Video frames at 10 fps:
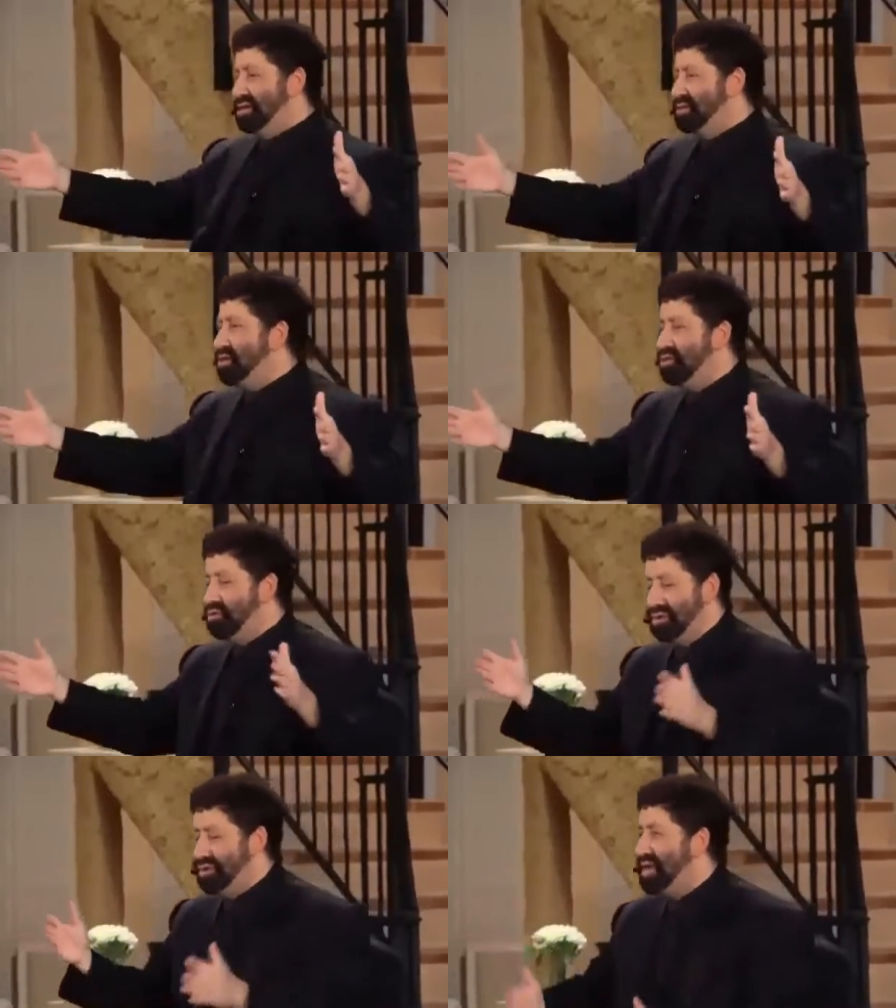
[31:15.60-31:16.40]
There's
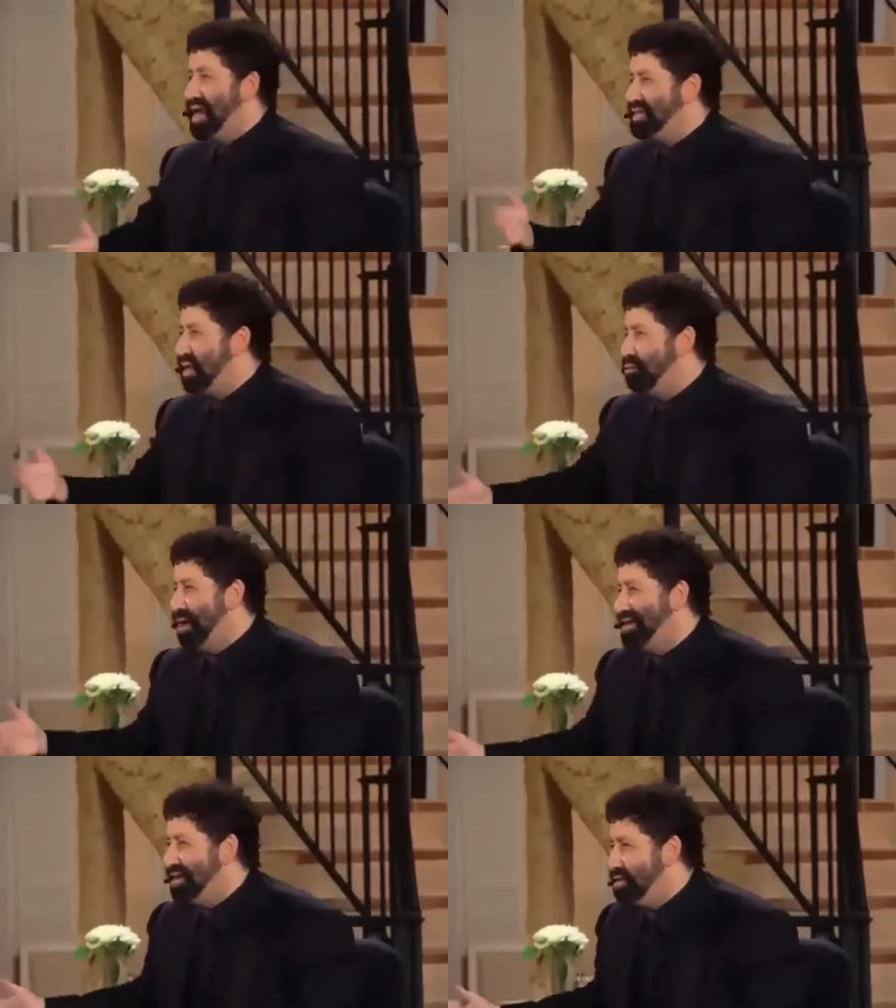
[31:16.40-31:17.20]
no, you can't say
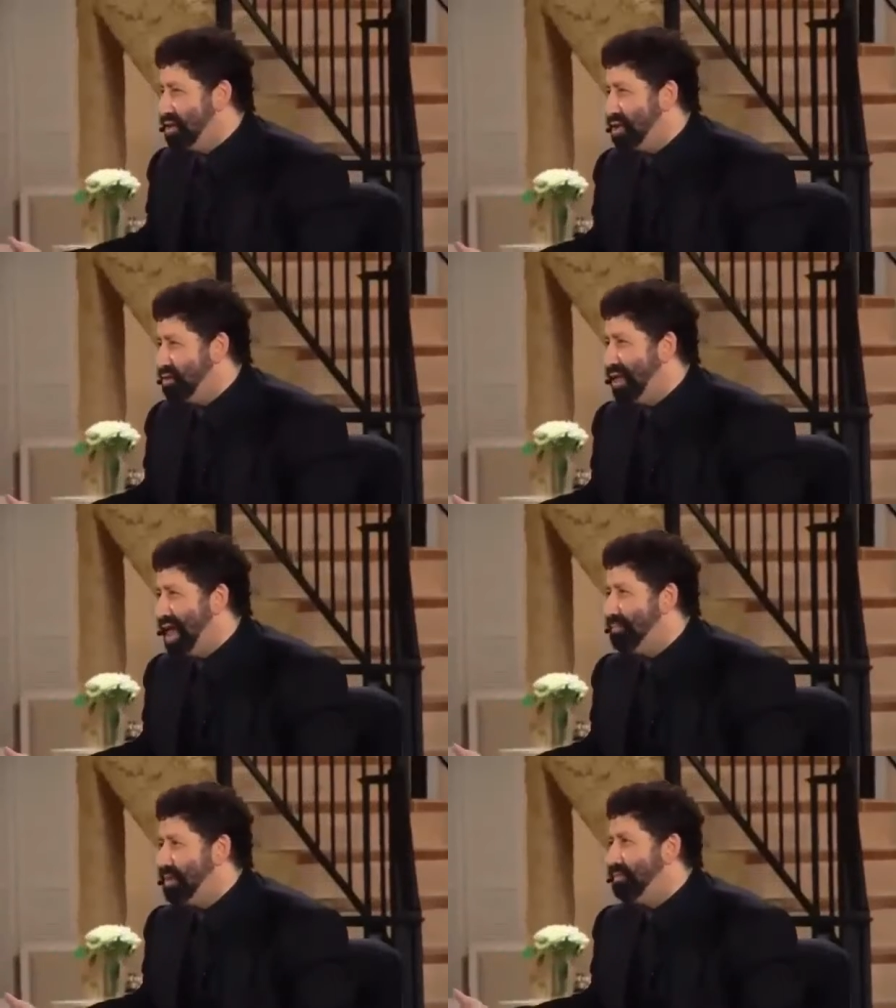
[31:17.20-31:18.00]
when the thing will
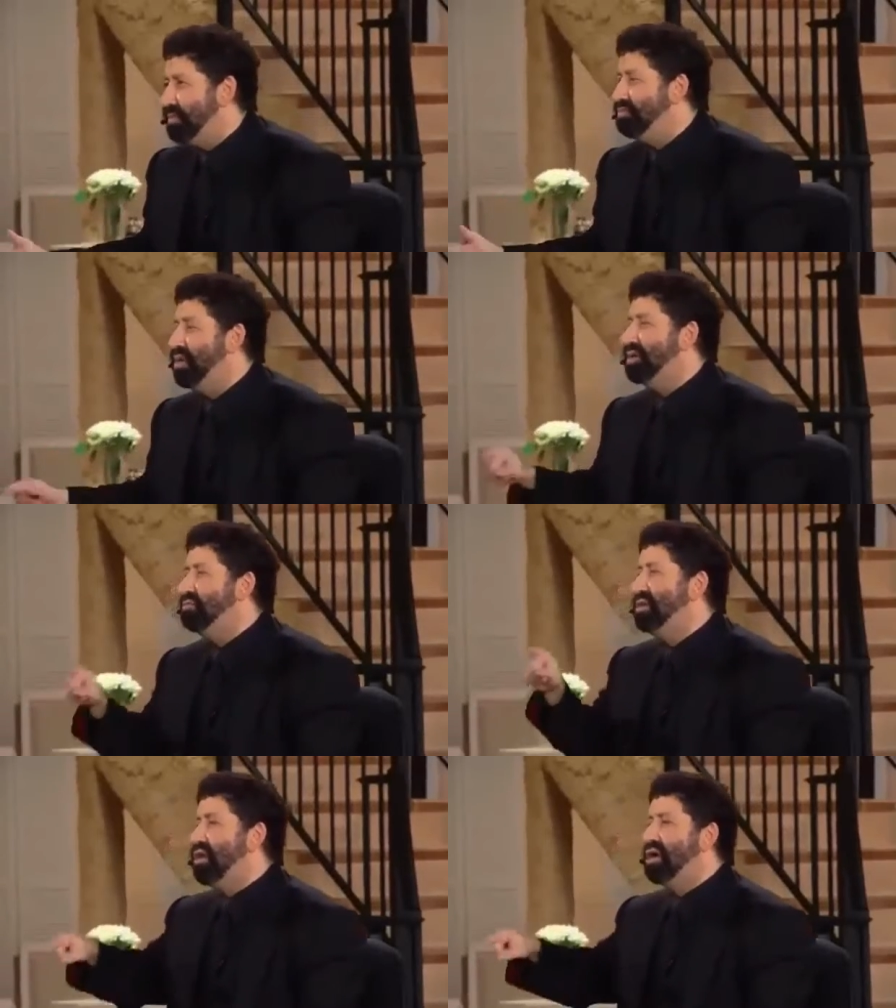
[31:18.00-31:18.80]
happen,
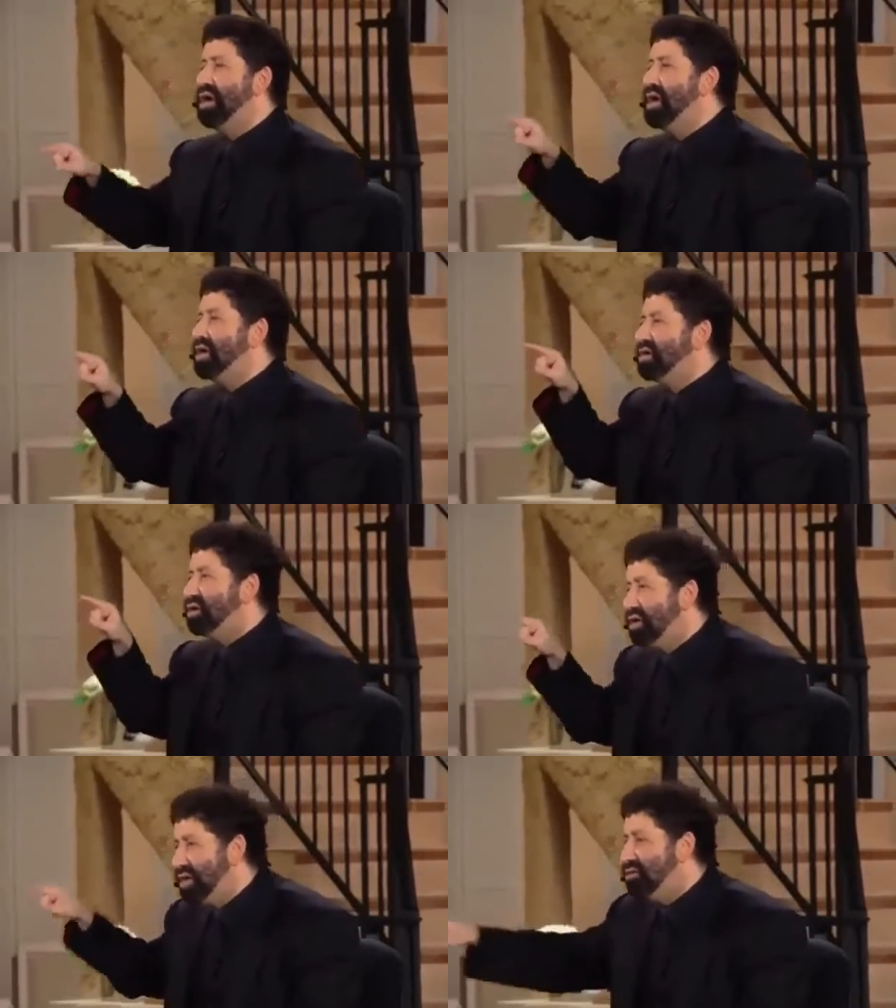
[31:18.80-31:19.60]
but we are
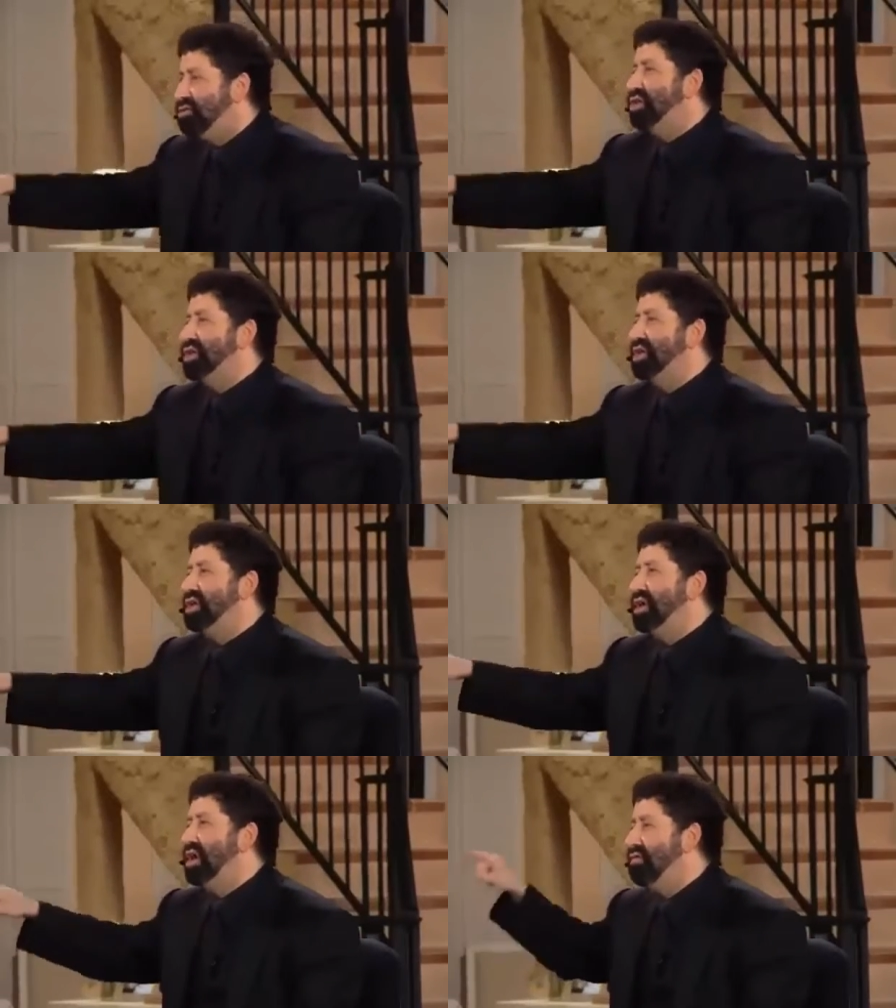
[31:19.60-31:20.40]
clearly